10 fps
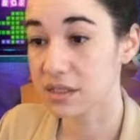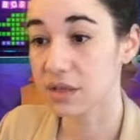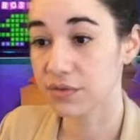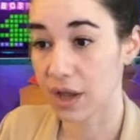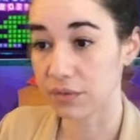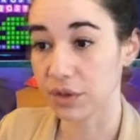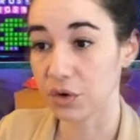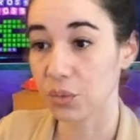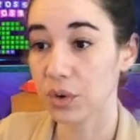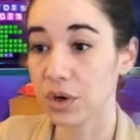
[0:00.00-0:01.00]

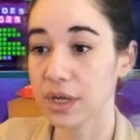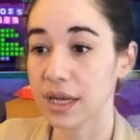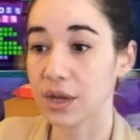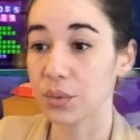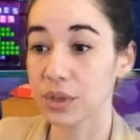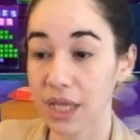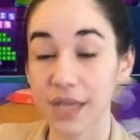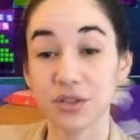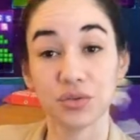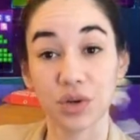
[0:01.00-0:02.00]
5-letter word, and it will
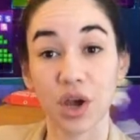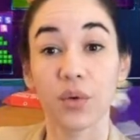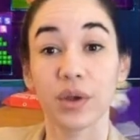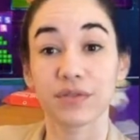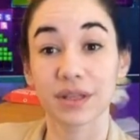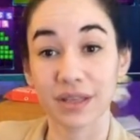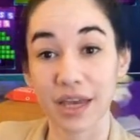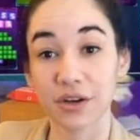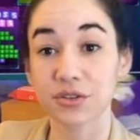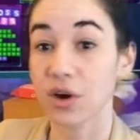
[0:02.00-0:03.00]
let you know if the
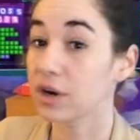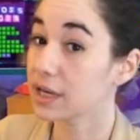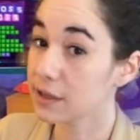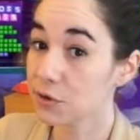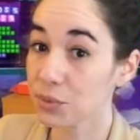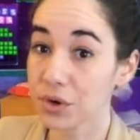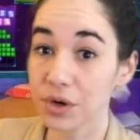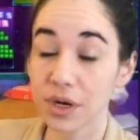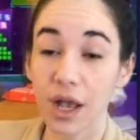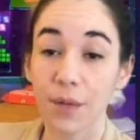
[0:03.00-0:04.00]
letters are in the
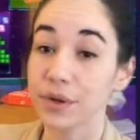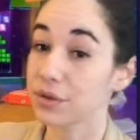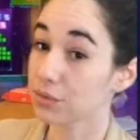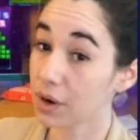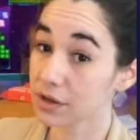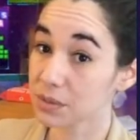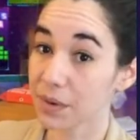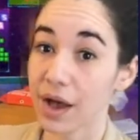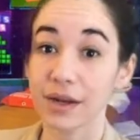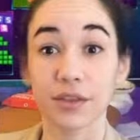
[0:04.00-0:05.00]
word, but in the wrong
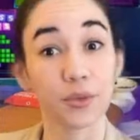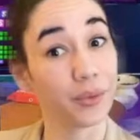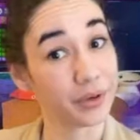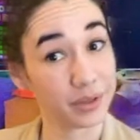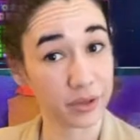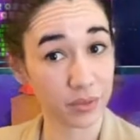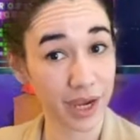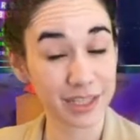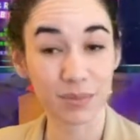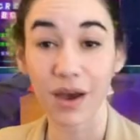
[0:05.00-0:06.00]
spot, in the word, and in the
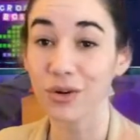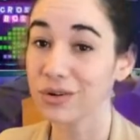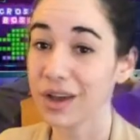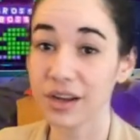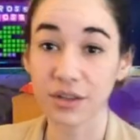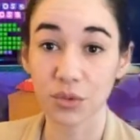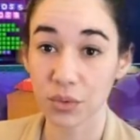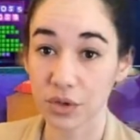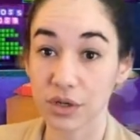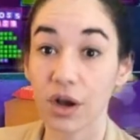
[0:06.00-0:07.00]
right spot, or not in the
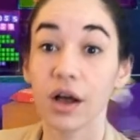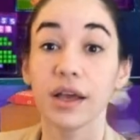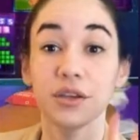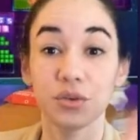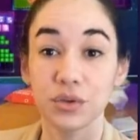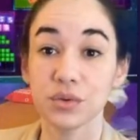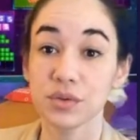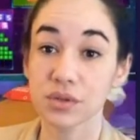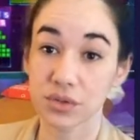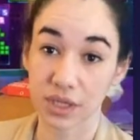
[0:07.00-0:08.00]
word at all, and you use
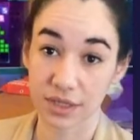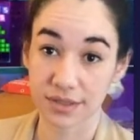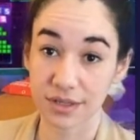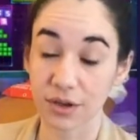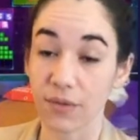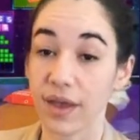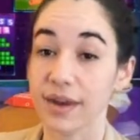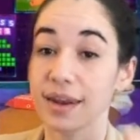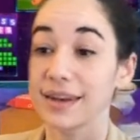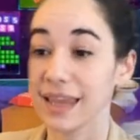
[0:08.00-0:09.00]
those hints to go ahead
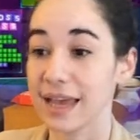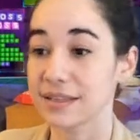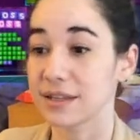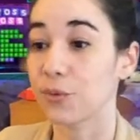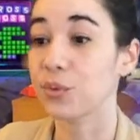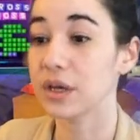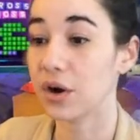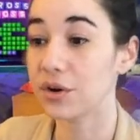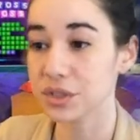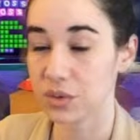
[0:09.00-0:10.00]
and guess. And we
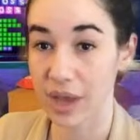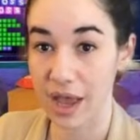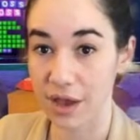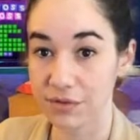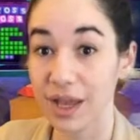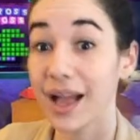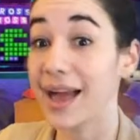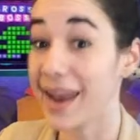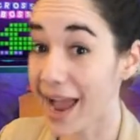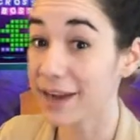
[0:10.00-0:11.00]
also have
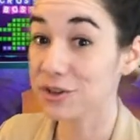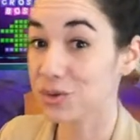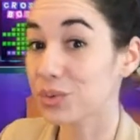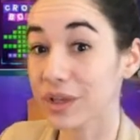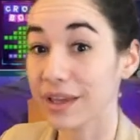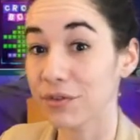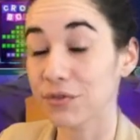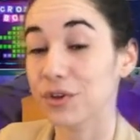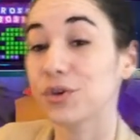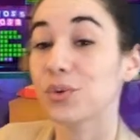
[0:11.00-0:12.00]
an actual hint
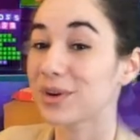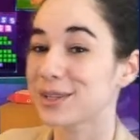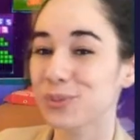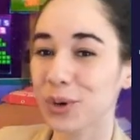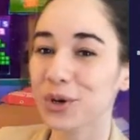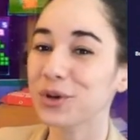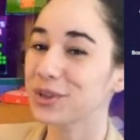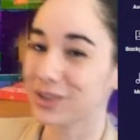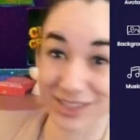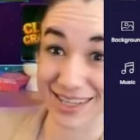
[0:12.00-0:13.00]
for you, whereas Wordle,
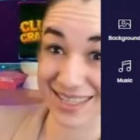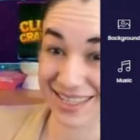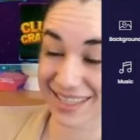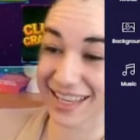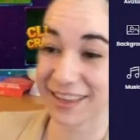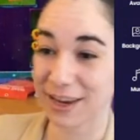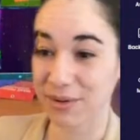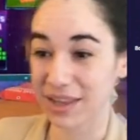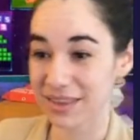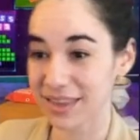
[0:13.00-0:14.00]
you're just dealing
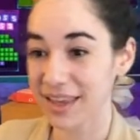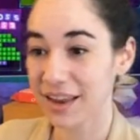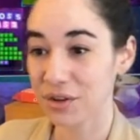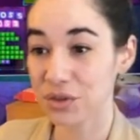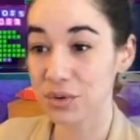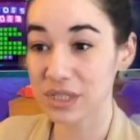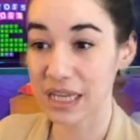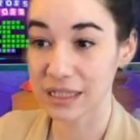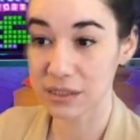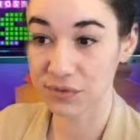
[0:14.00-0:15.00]
with those
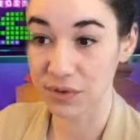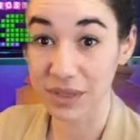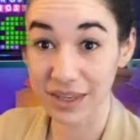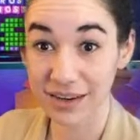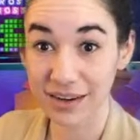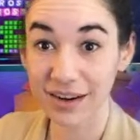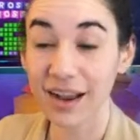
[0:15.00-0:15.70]
hints from here.